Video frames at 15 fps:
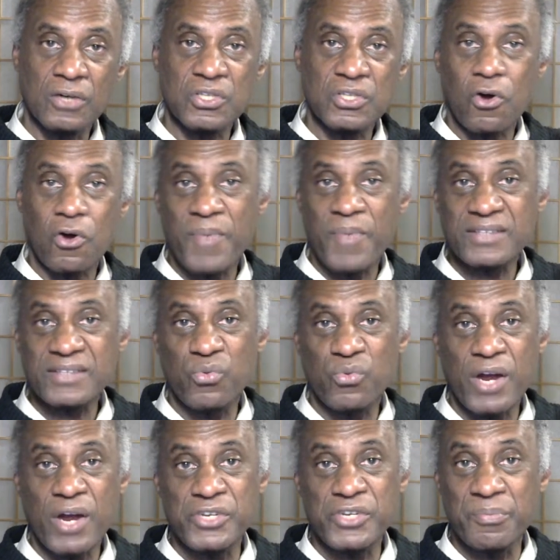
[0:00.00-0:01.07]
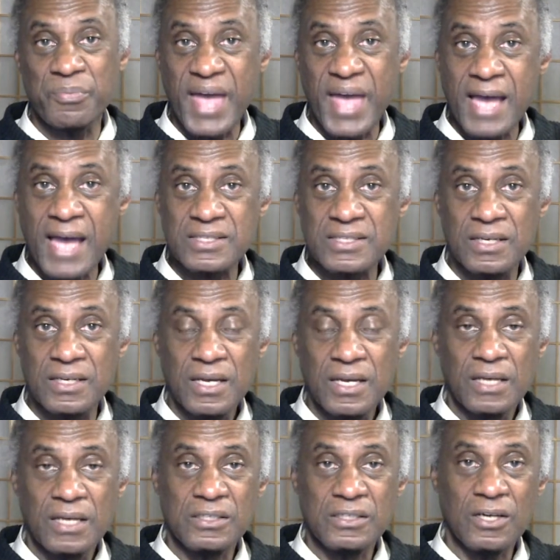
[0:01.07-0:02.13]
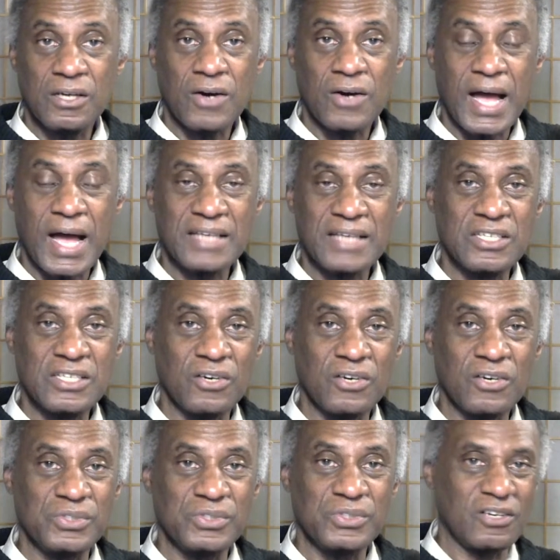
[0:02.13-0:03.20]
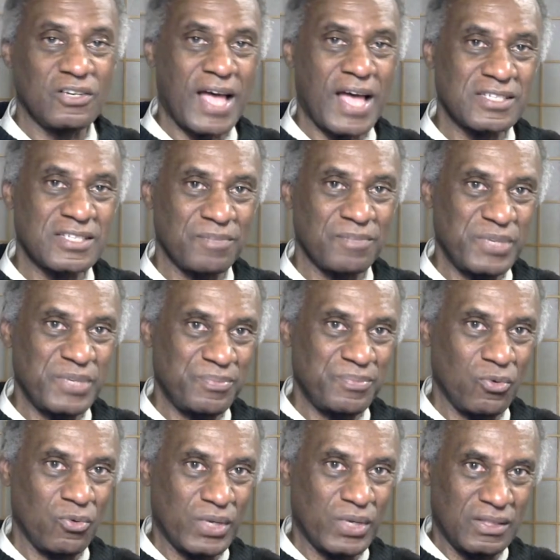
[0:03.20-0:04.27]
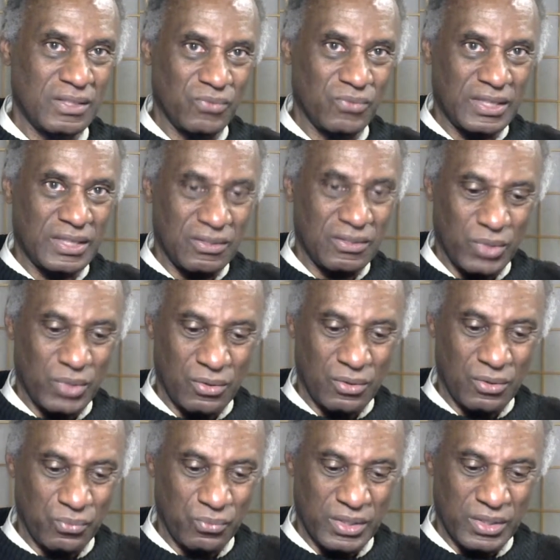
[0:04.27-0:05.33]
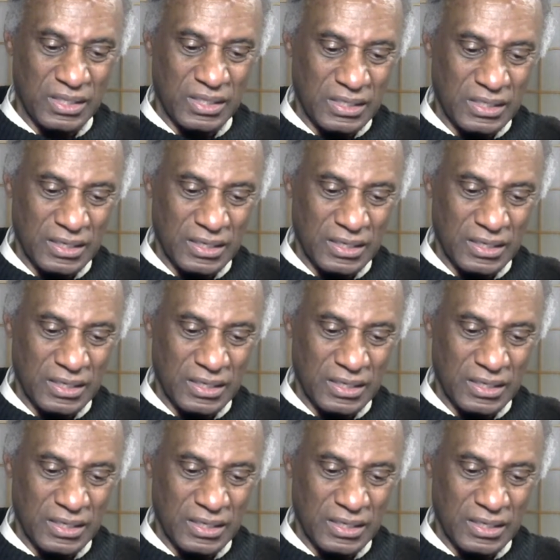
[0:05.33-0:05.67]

So go back to wearing your mask. You know how some people when